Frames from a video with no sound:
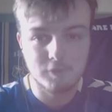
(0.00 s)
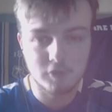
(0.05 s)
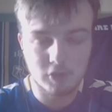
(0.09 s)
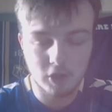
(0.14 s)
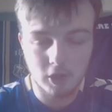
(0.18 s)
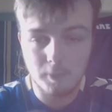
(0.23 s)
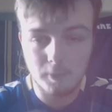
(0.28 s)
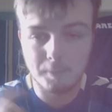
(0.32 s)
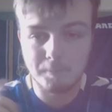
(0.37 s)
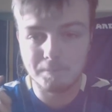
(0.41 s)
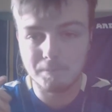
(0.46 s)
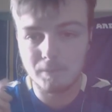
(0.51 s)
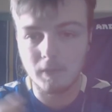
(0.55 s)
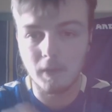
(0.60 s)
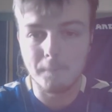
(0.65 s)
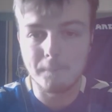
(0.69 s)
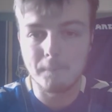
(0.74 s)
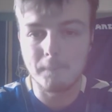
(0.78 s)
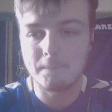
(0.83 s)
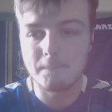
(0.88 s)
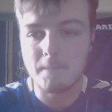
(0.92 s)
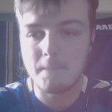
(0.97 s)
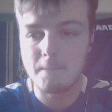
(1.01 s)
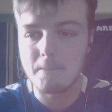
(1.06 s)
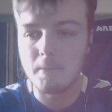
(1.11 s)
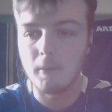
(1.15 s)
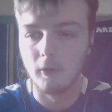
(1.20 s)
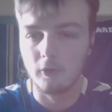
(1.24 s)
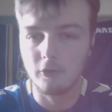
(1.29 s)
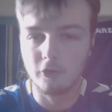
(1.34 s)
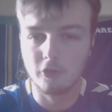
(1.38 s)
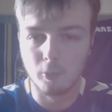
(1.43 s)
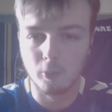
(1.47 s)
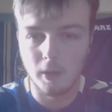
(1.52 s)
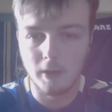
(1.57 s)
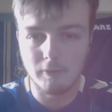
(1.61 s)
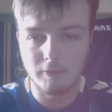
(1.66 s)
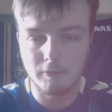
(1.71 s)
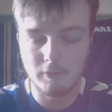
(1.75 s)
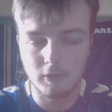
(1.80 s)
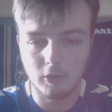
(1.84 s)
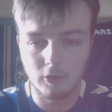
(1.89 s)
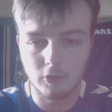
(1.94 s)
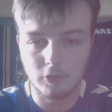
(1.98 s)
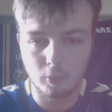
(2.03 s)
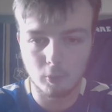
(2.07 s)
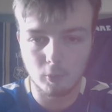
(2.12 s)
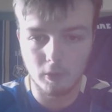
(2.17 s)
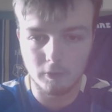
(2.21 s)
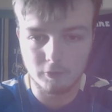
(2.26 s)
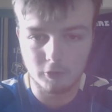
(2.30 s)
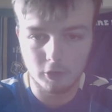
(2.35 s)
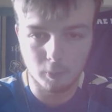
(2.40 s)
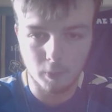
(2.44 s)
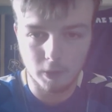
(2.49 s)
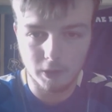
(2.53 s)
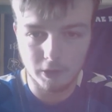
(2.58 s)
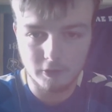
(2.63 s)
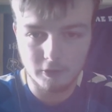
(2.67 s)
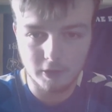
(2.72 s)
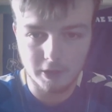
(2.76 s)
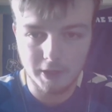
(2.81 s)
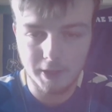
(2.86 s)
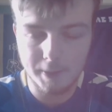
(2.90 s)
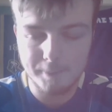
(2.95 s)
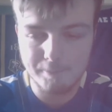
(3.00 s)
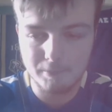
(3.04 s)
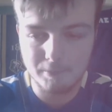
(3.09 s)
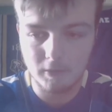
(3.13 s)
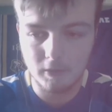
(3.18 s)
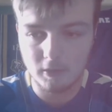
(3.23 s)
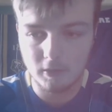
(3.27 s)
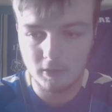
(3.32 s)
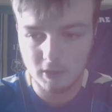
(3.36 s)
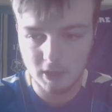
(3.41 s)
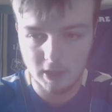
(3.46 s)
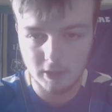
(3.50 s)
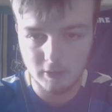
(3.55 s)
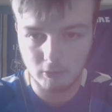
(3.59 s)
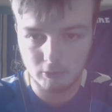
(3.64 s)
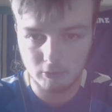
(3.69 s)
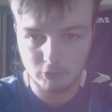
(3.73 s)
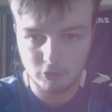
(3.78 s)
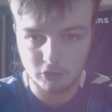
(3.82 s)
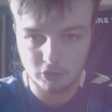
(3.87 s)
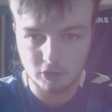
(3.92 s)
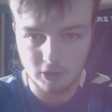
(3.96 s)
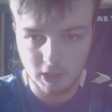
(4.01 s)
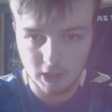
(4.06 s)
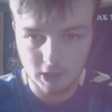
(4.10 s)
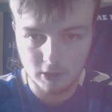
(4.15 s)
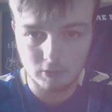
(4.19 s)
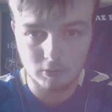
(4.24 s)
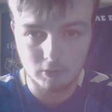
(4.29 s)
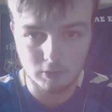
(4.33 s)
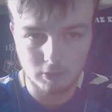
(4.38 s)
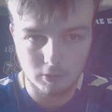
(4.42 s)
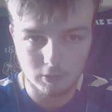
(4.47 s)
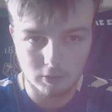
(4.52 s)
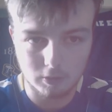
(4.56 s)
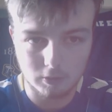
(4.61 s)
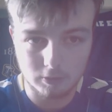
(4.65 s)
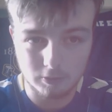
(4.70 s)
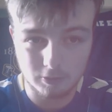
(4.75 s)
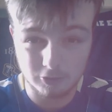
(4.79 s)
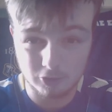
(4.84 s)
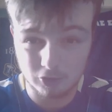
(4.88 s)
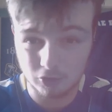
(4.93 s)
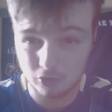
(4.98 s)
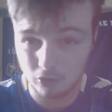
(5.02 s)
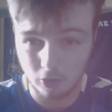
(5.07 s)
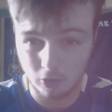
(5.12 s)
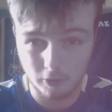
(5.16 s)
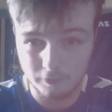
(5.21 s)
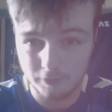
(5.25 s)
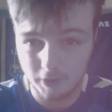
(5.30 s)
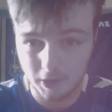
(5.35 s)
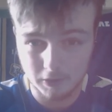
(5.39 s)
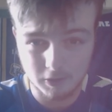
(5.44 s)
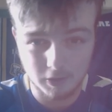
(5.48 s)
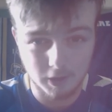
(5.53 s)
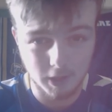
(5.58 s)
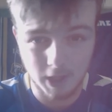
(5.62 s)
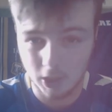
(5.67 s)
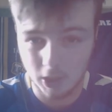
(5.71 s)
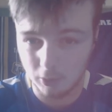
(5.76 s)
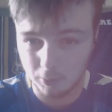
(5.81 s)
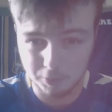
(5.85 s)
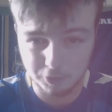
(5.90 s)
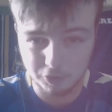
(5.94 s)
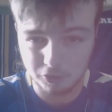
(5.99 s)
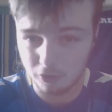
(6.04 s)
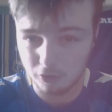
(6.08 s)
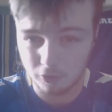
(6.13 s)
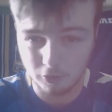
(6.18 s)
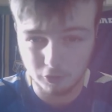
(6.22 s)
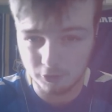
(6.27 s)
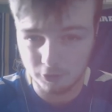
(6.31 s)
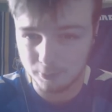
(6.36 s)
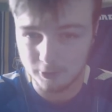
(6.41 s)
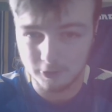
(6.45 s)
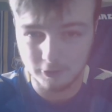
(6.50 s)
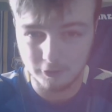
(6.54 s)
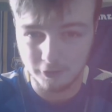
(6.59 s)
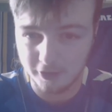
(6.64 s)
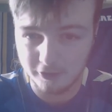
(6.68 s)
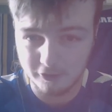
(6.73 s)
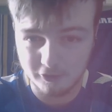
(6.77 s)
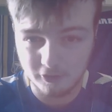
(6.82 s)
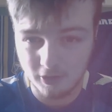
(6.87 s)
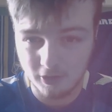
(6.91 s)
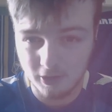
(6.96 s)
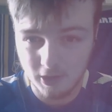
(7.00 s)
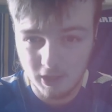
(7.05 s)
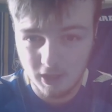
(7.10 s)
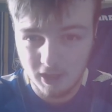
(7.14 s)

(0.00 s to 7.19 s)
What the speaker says: So, on to Watford on Wednesday then. They're obviously down. Not sure if that's going to help us or not, to be honest.